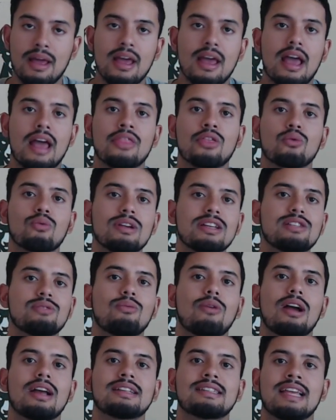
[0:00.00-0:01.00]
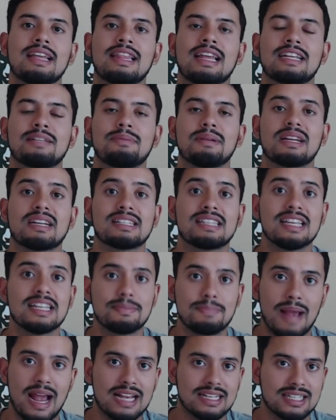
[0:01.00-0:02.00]
And the reason why I say that is because his
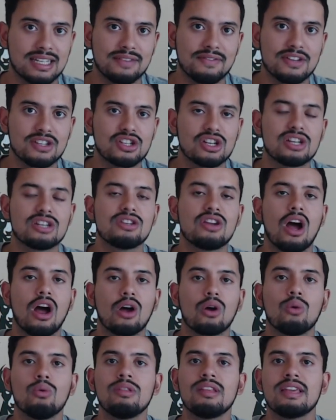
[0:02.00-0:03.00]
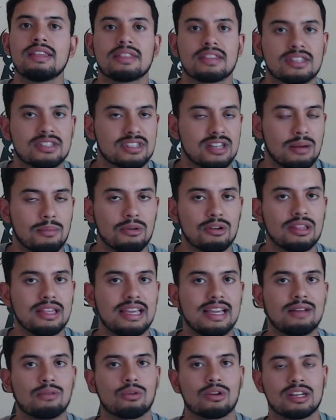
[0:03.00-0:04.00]
passing vision, not only in the Summer
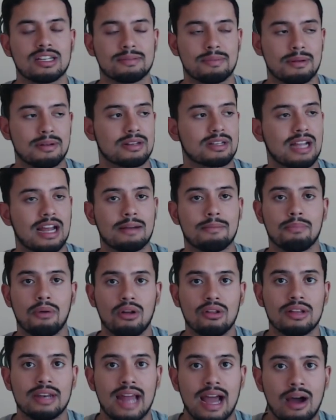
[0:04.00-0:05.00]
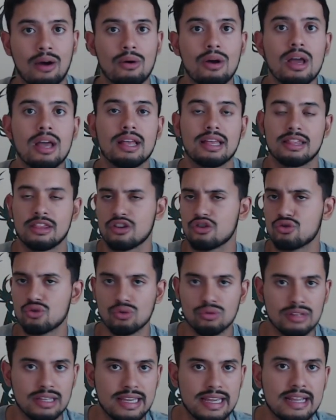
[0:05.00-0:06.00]
League where he's been kind of balling out, in the Drew
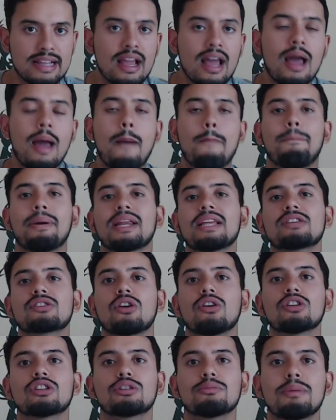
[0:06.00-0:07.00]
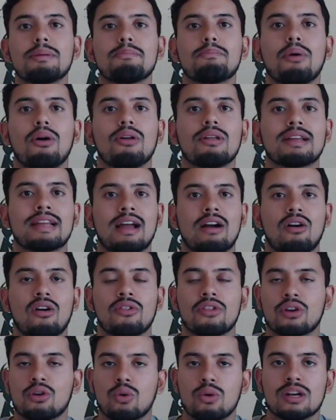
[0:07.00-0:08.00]
League, but he's also been balling out on
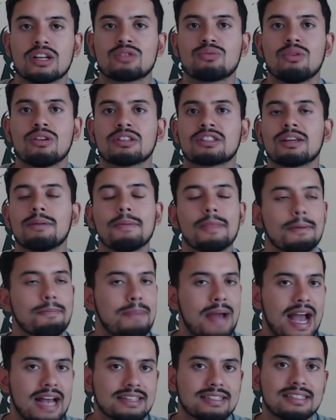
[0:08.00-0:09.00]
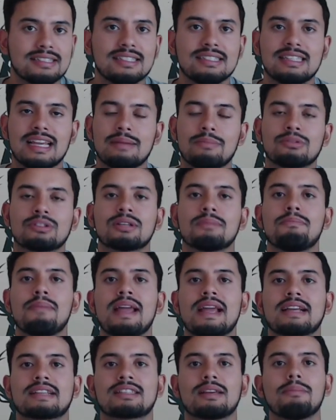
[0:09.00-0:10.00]
the court as well. Some of the passes he's able to
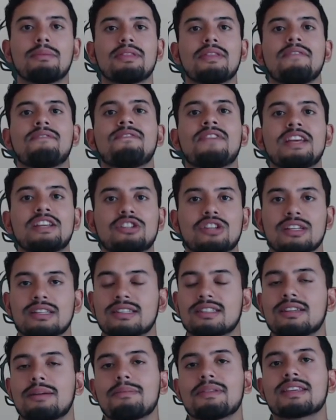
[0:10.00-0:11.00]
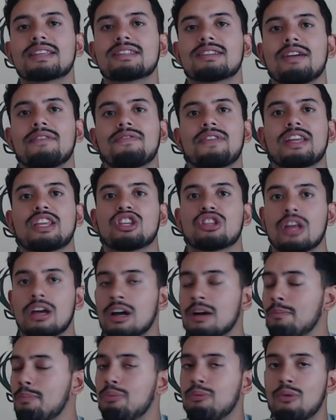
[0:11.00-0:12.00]
make, some of the vision, some of the stuff that
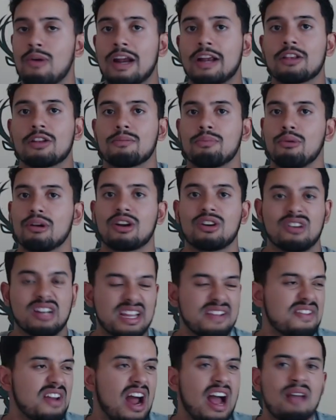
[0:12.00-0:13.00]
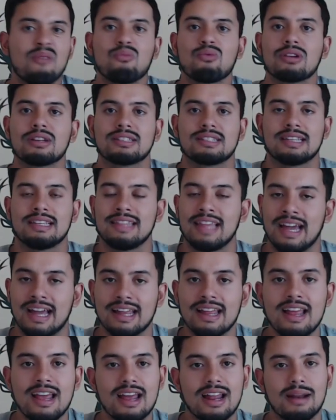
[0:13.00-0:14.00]
a regular point guard, even I wouldn't see that.
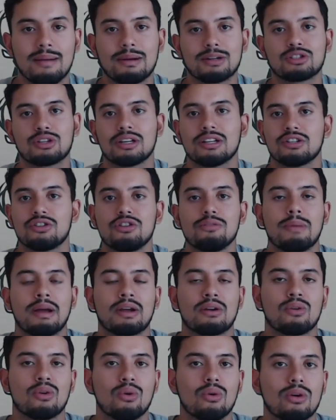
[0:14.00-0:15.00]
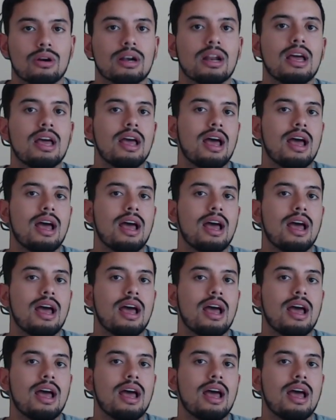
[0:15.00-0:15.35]
And I'm not trying to toot my own horn.